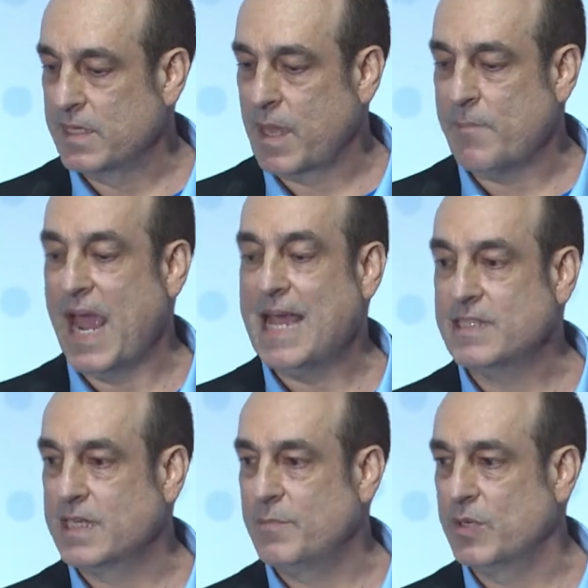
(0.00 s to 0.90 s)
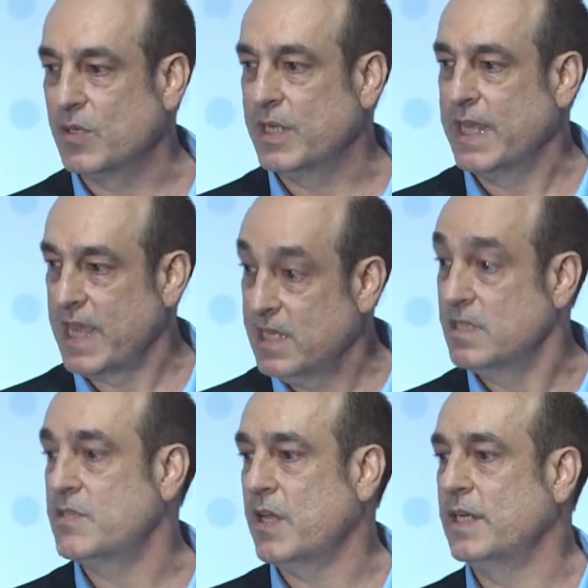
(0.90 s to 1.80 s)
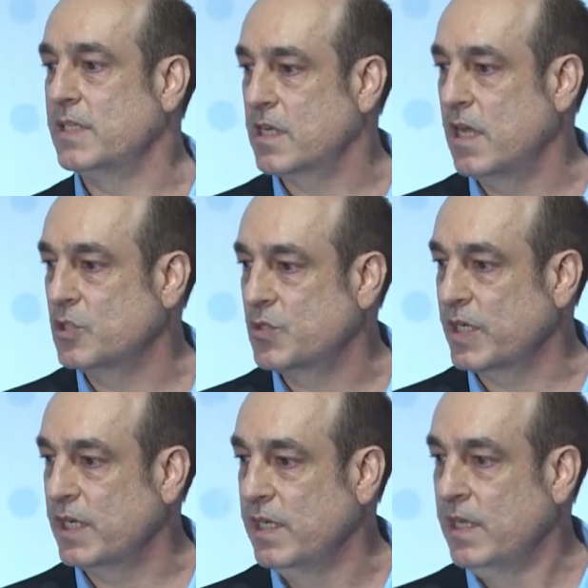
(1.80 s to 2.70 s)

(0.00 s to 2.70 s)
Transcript: capacity building inside the country.